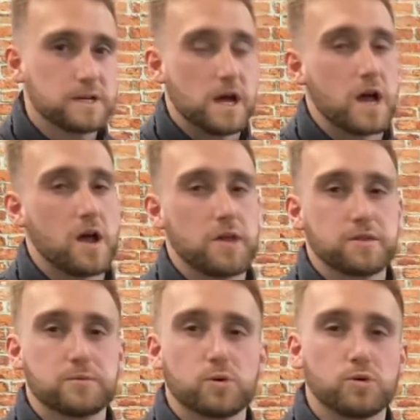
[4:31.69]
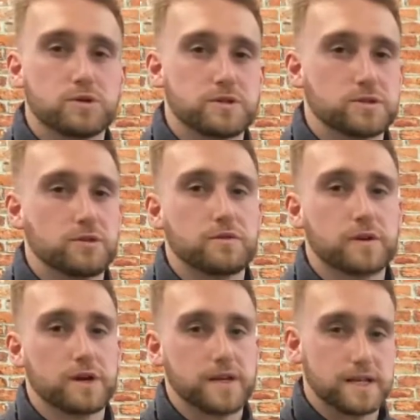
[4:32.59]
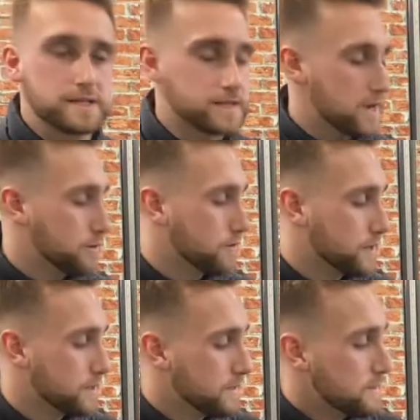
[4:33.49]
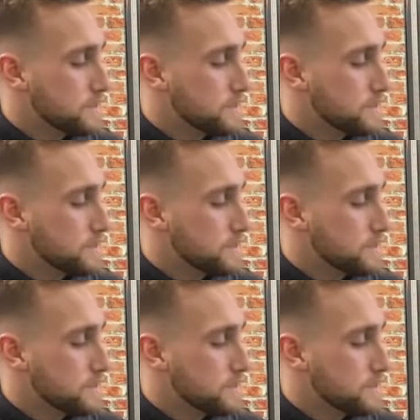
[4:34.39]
and the importance of kind of eating healthy.